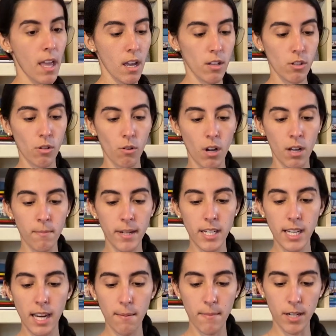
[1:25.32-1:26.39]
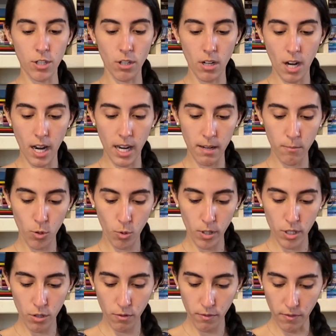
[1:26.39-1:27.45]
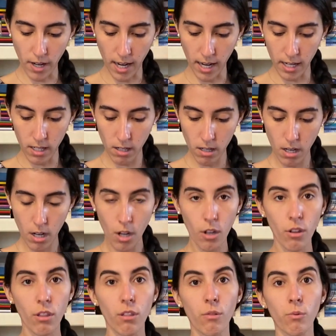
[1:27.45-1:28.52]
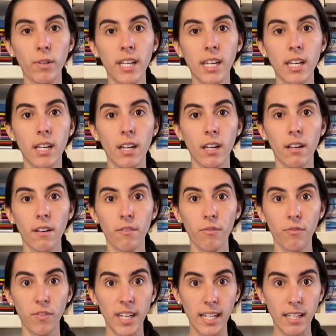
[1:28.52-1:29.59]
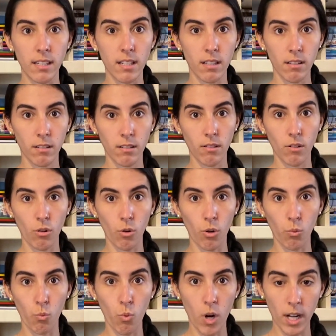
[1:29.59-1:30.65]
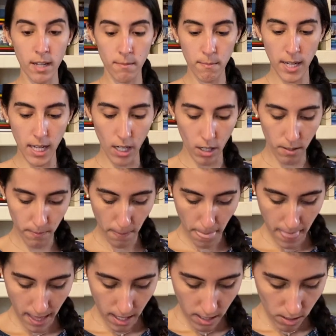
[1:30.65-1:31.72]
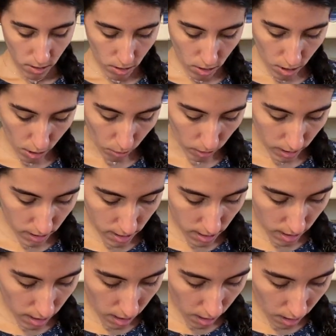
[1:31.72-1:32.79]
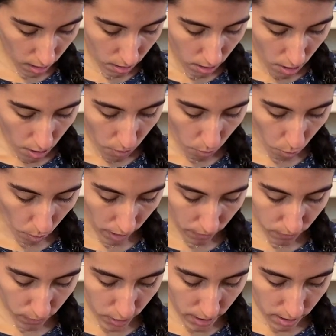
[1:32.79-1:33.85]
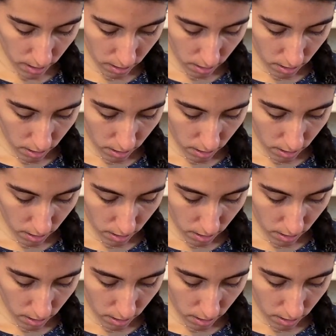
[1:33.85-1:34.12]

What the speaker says: So on my tape measure, I am going to find 3 feet or 1 meter. So let's see here. 1 foot,